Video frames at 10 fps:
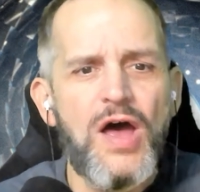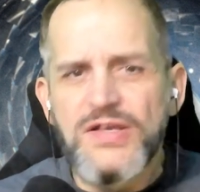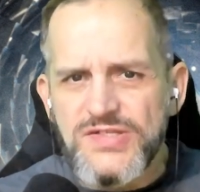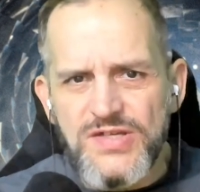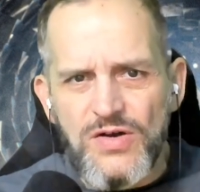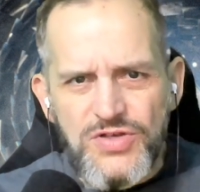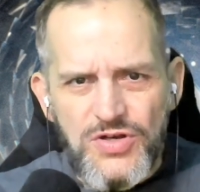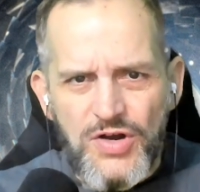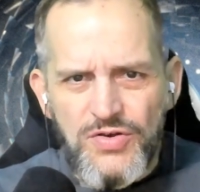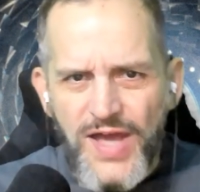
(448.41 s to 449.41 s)
So,
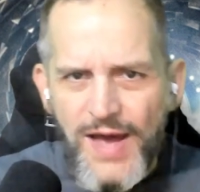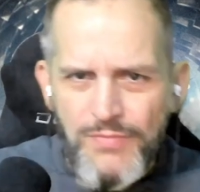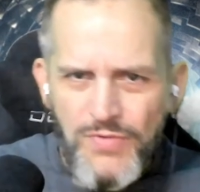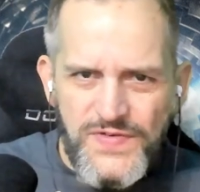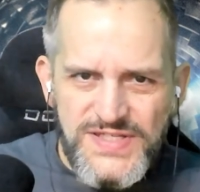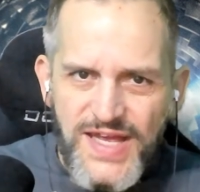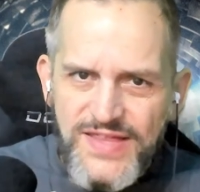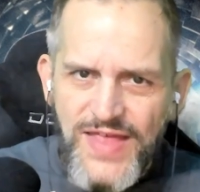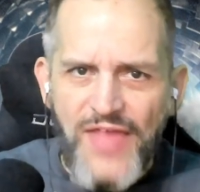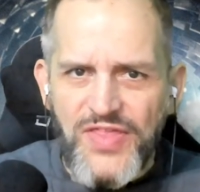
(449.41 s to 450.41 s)
you got movies like
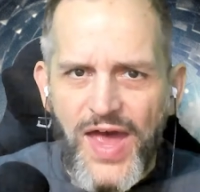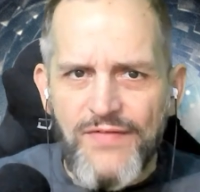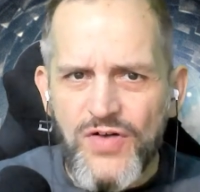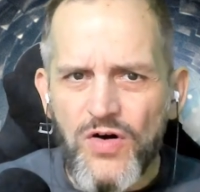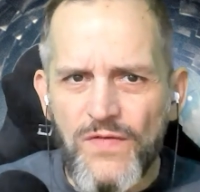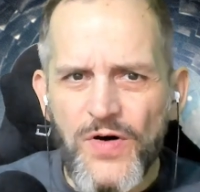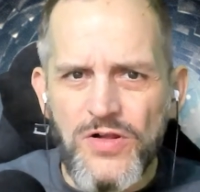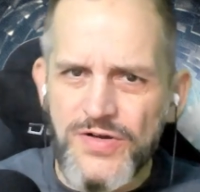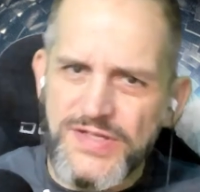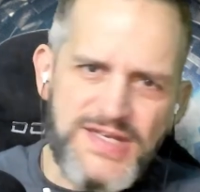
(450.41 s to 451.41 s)
that have cult
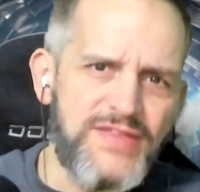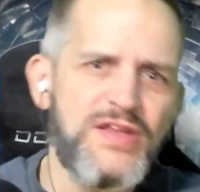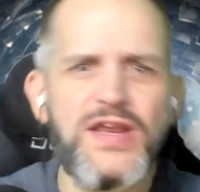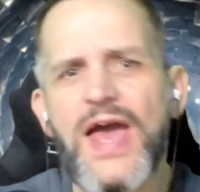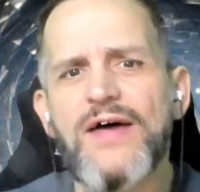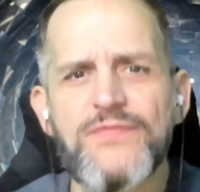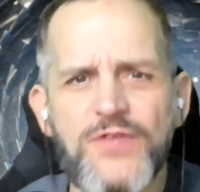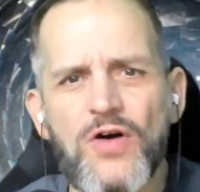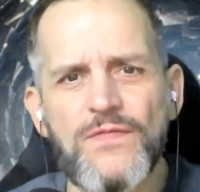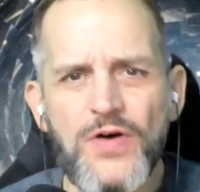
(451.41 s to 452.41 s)
followings, and then you have
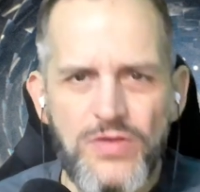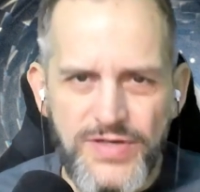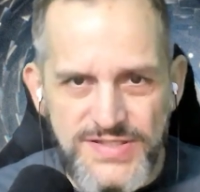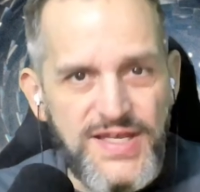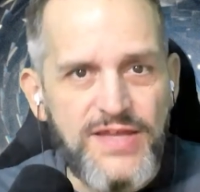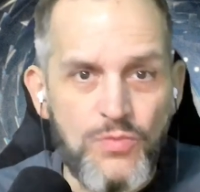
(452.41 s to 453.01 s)
cult followings like The